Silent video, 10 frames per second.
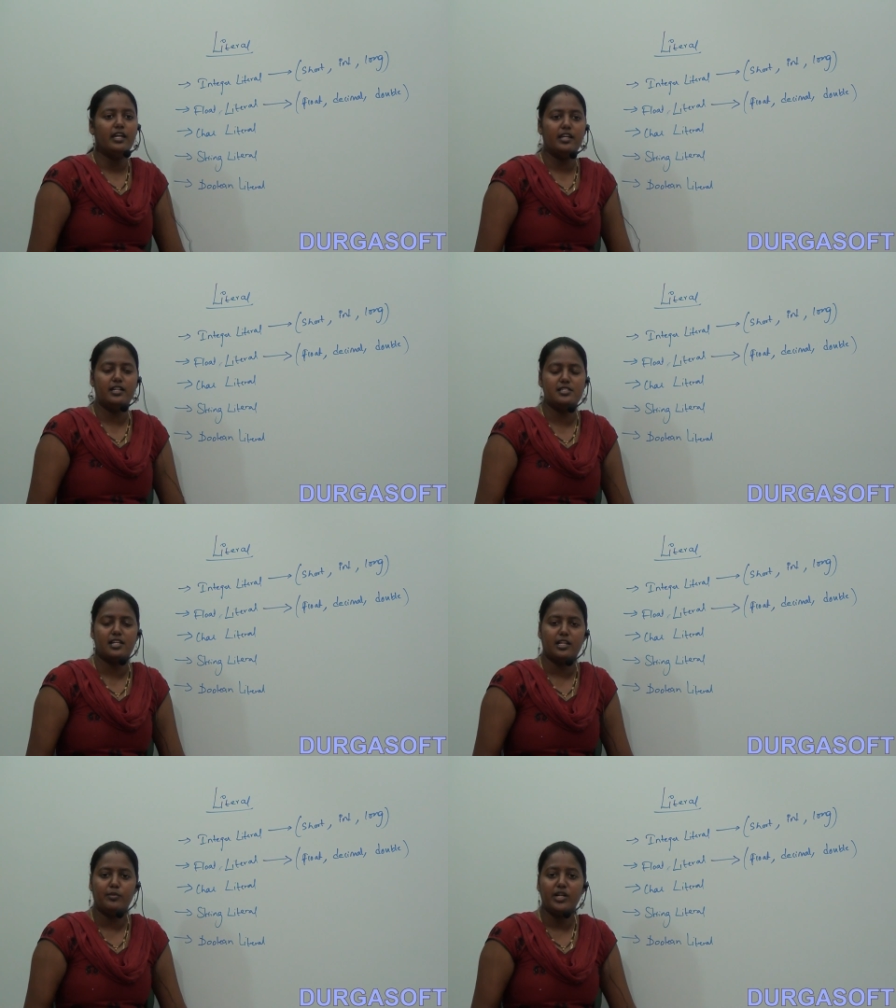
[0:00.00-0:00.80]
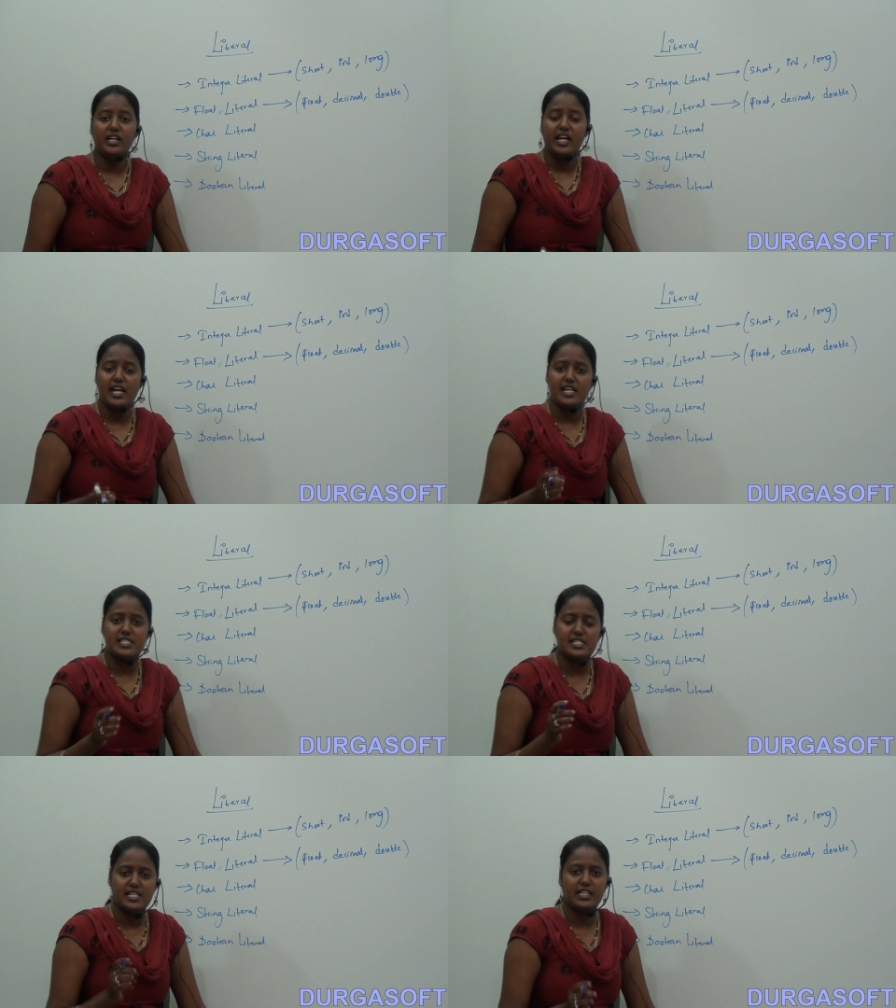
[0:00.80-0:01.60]
it is nothing but a
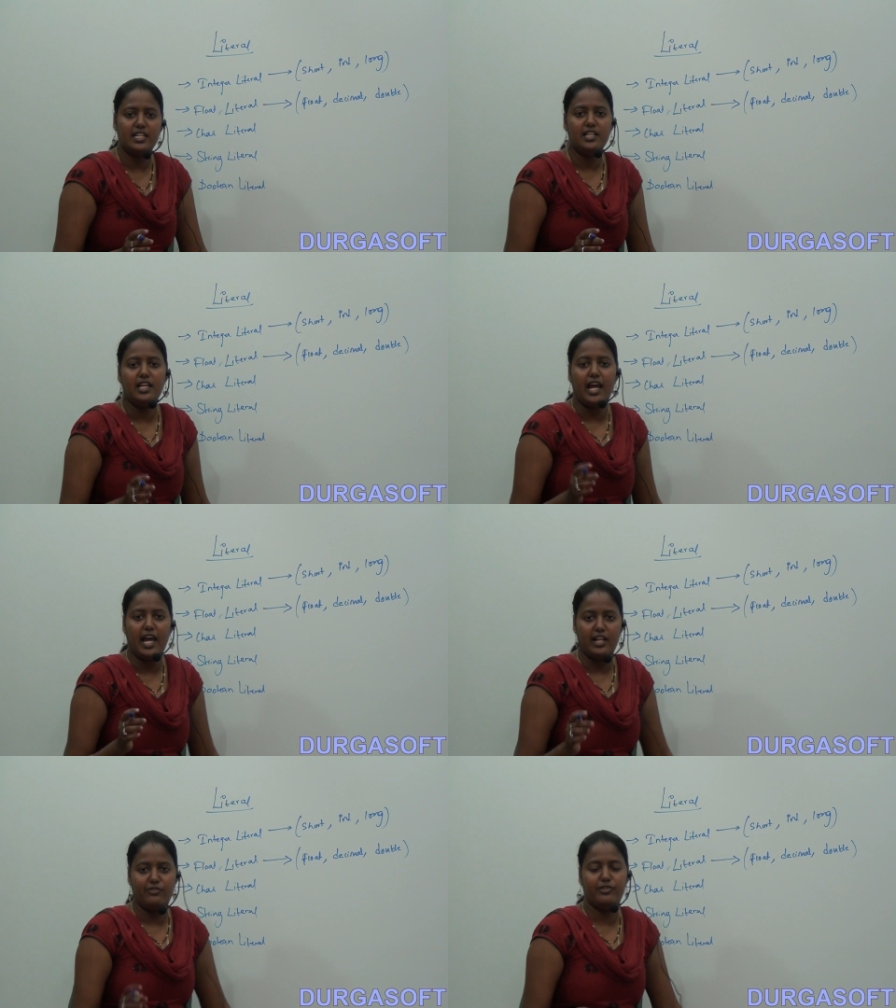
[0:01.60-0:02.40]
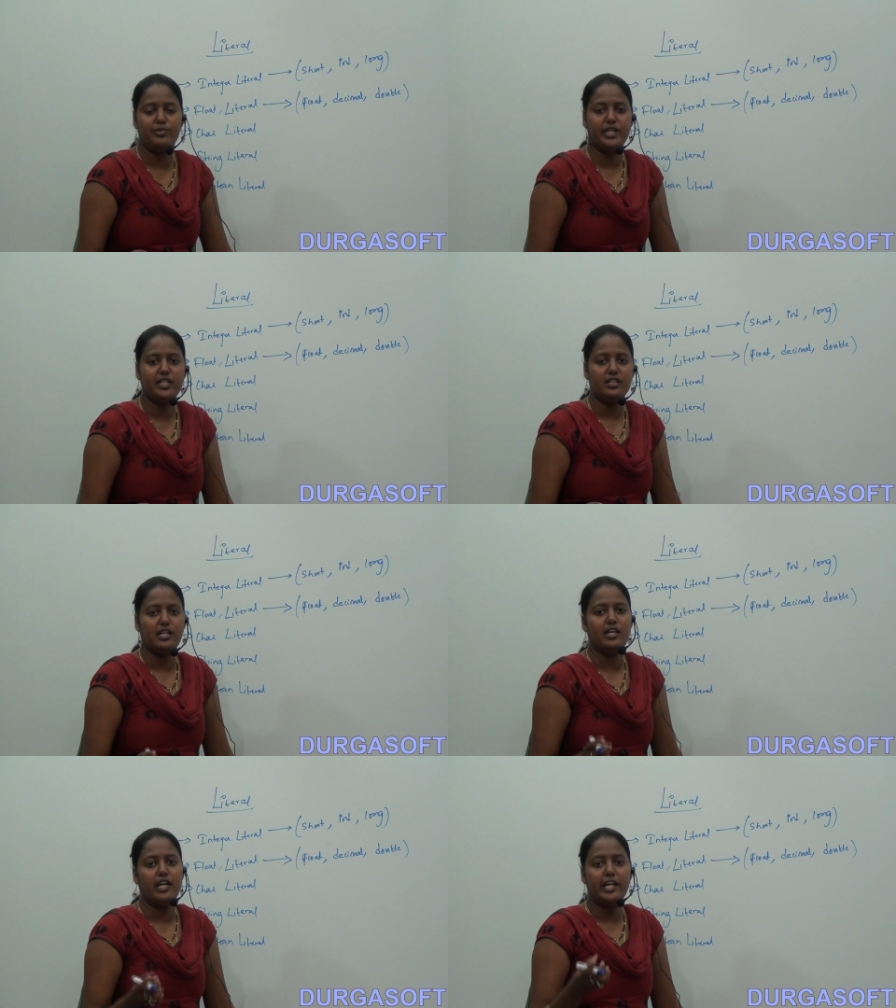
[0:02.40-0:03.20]
single alphabet
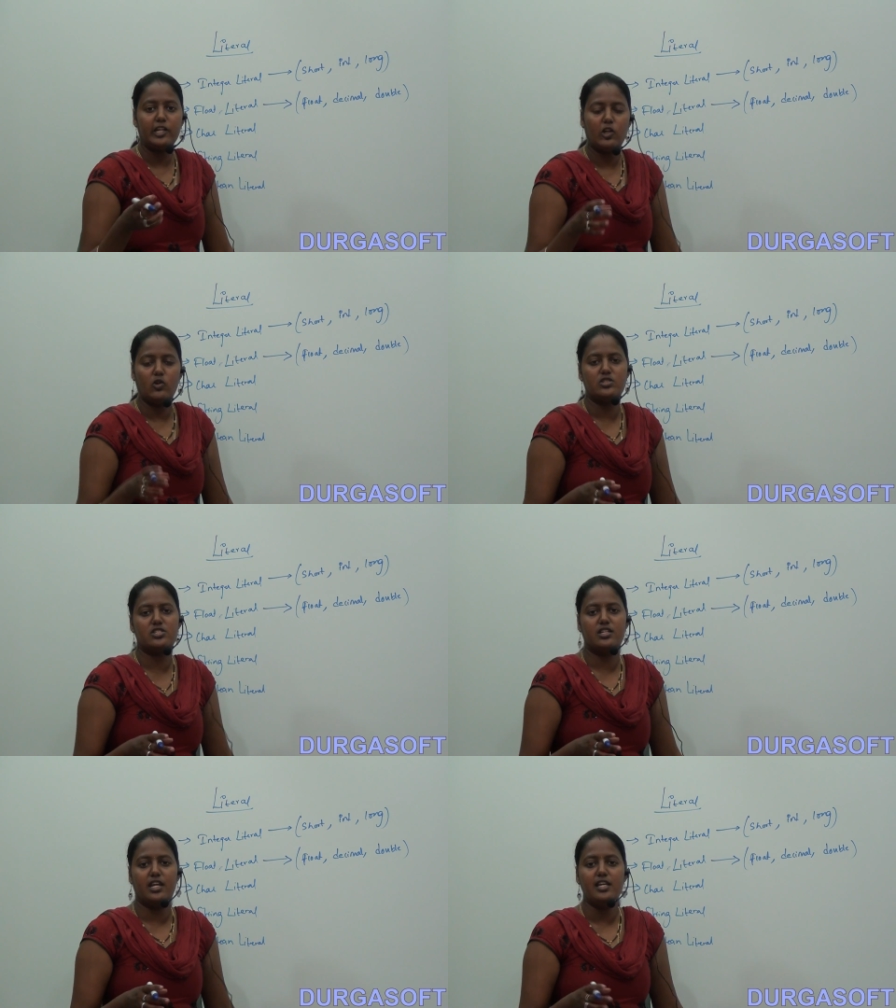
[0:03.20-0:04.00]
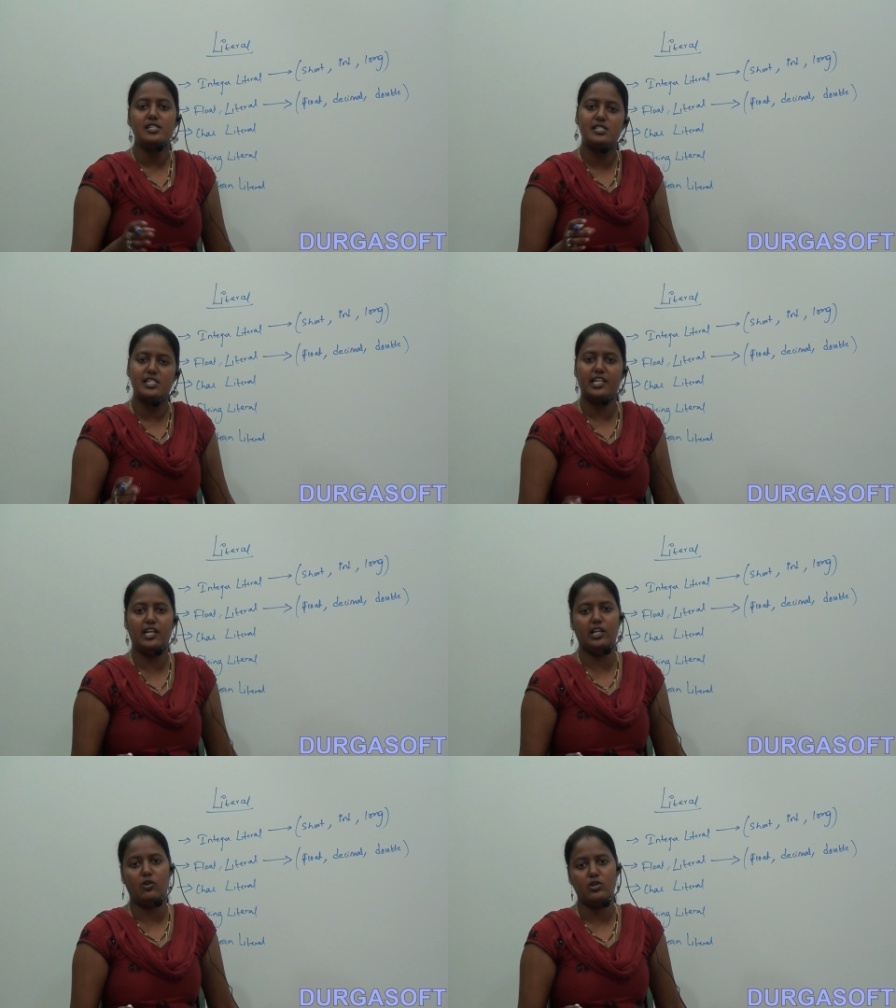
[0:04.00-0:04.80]
enclosed in a
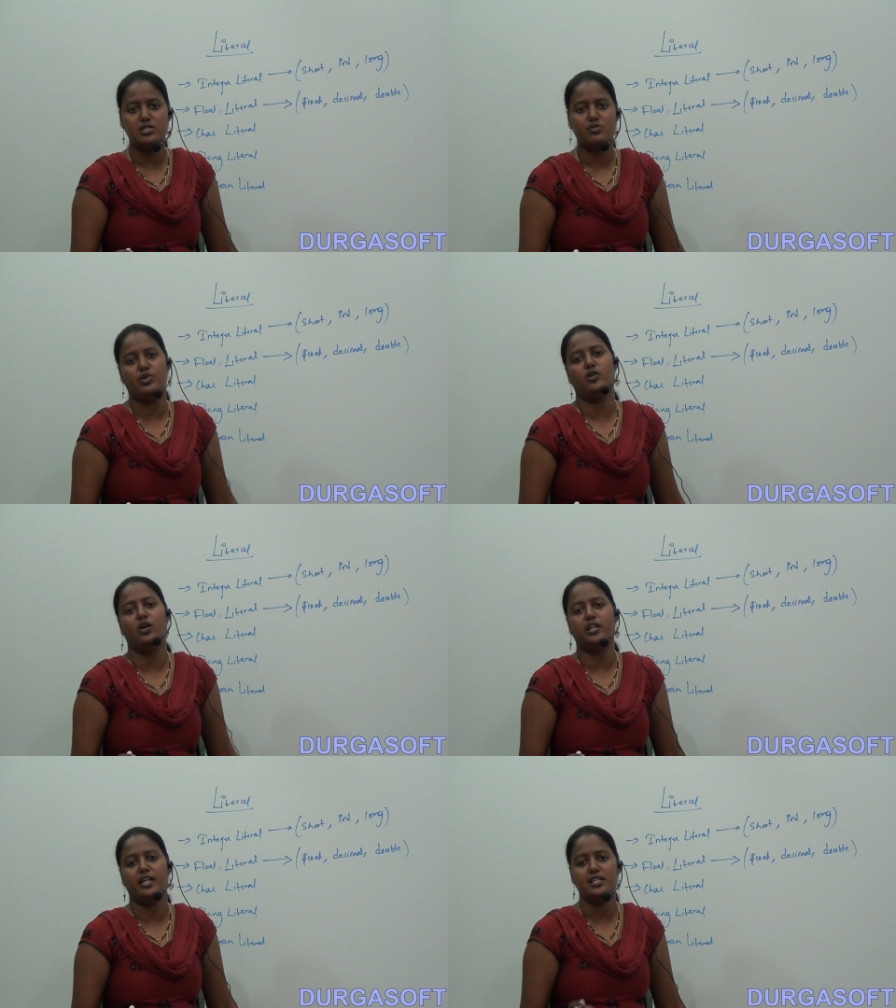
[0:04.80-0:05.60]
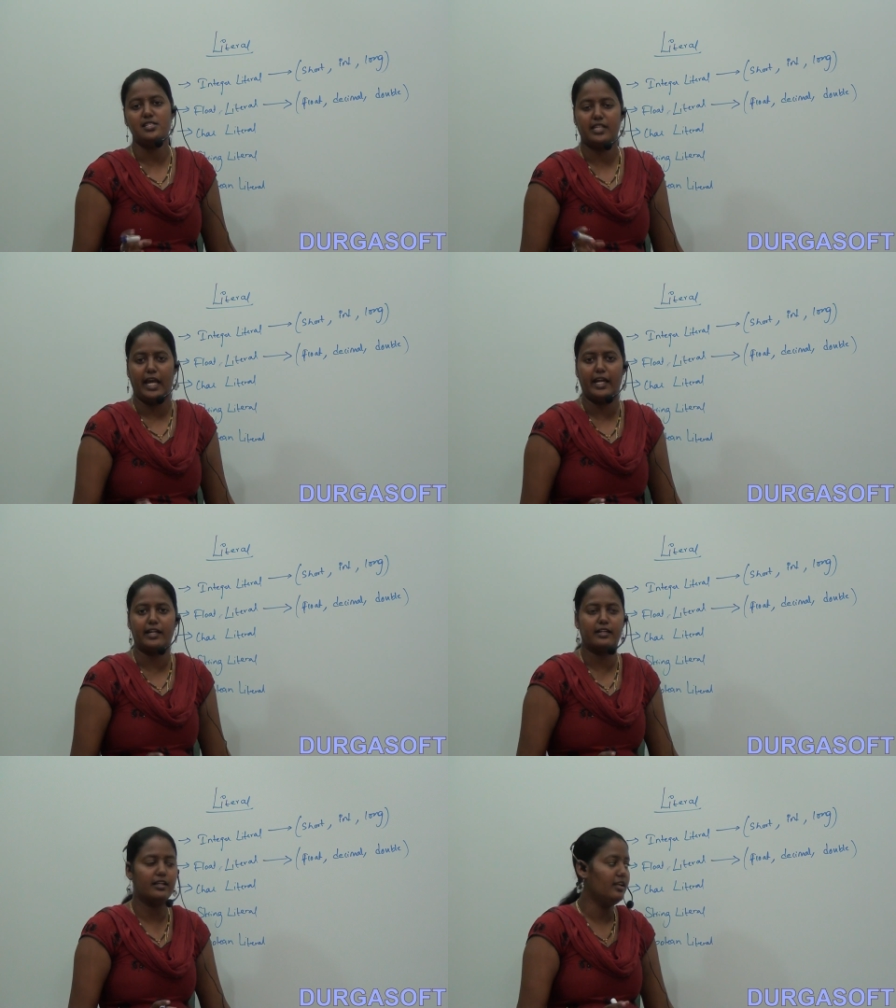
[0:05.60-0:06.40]
single quotes we call it as
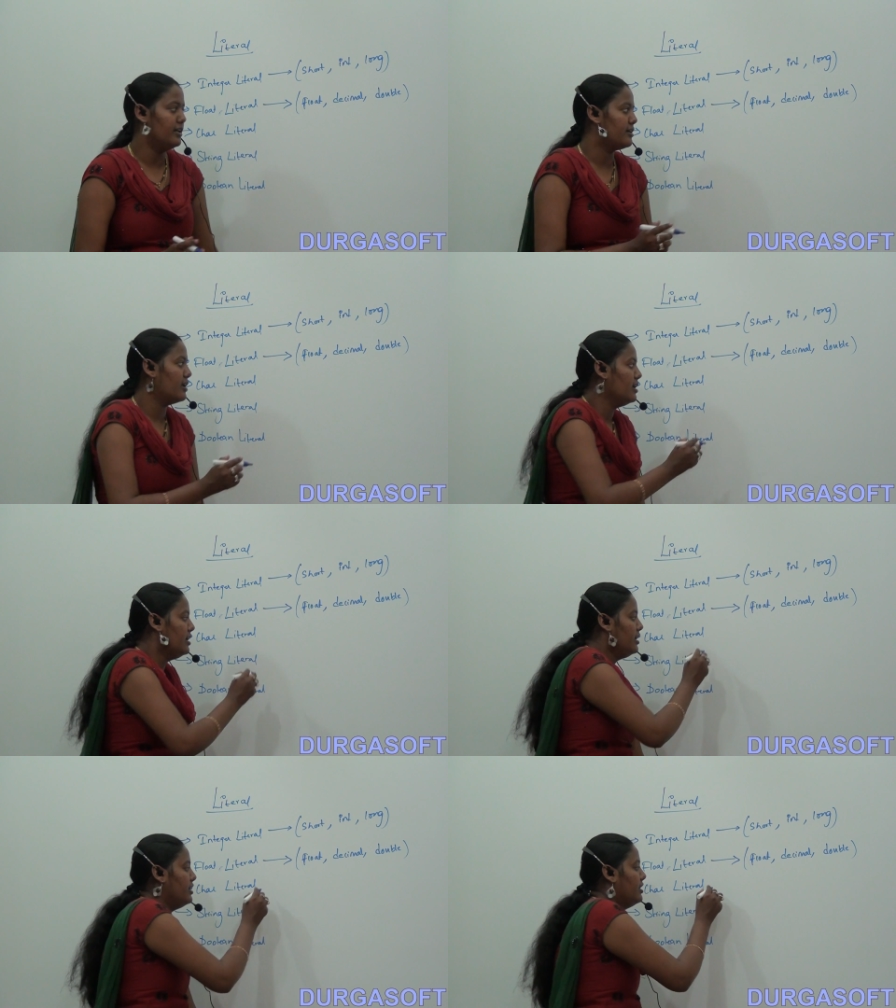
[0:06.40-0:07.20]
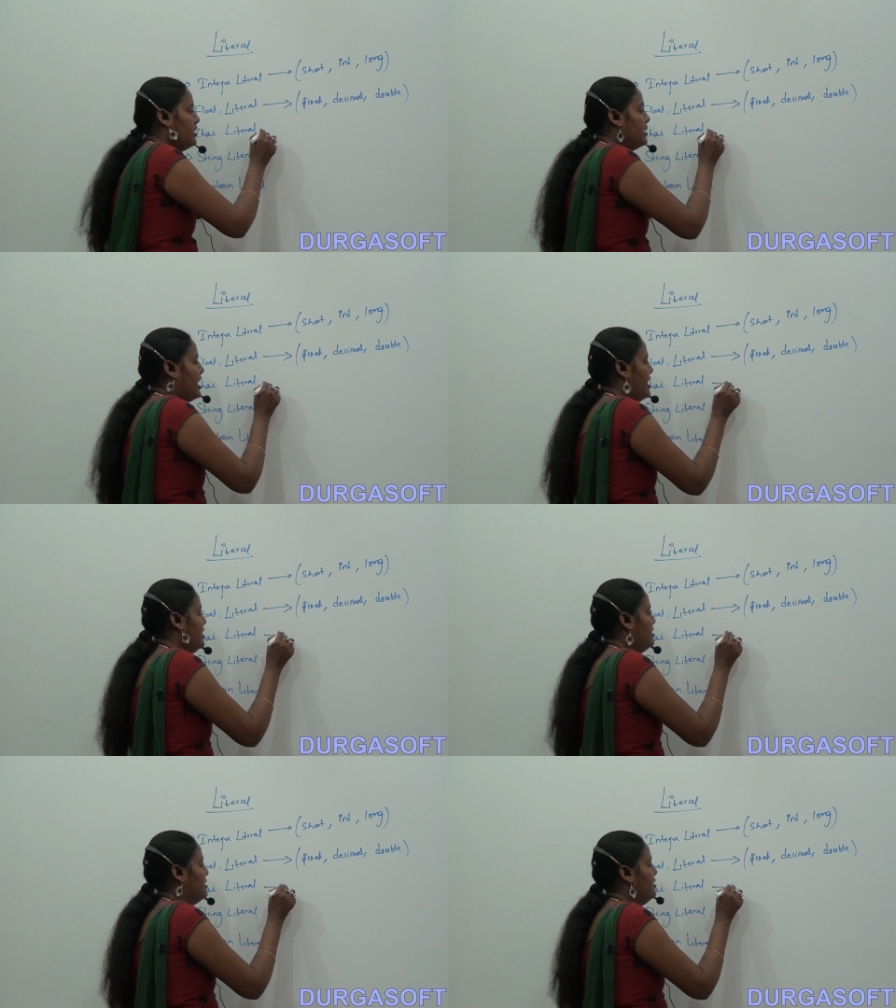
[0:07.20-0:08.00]
character literal. Here char
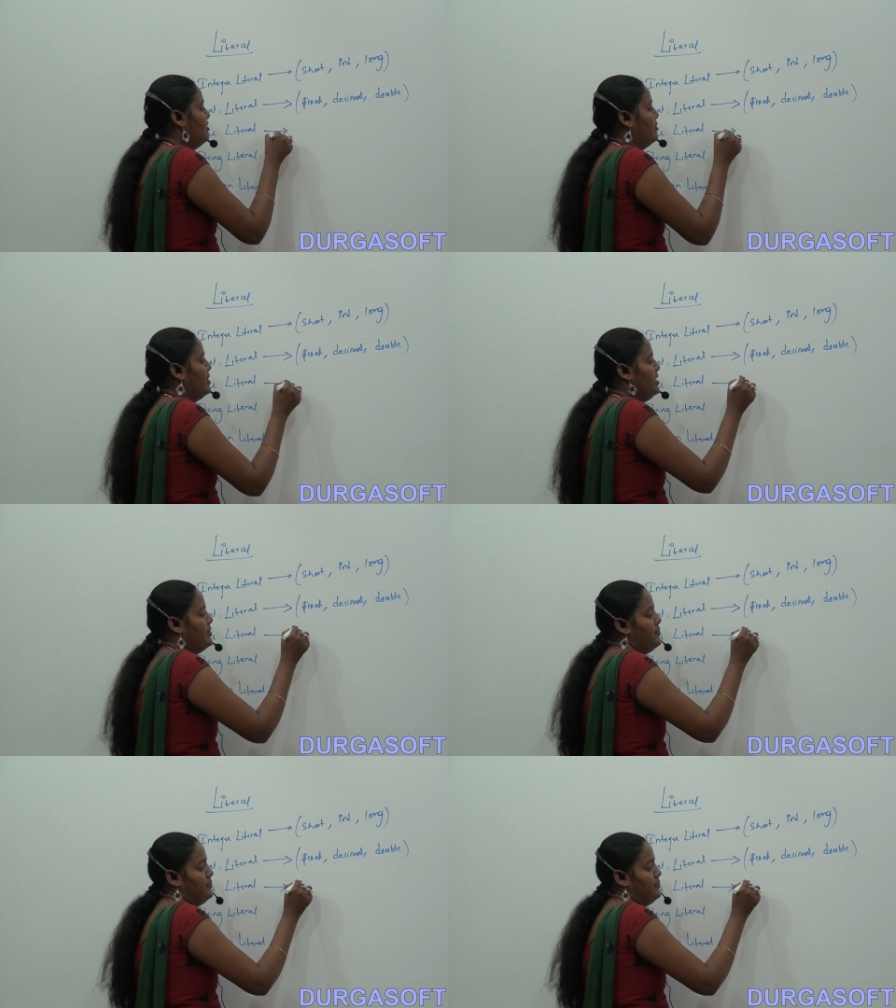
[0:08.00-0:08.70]
literal will be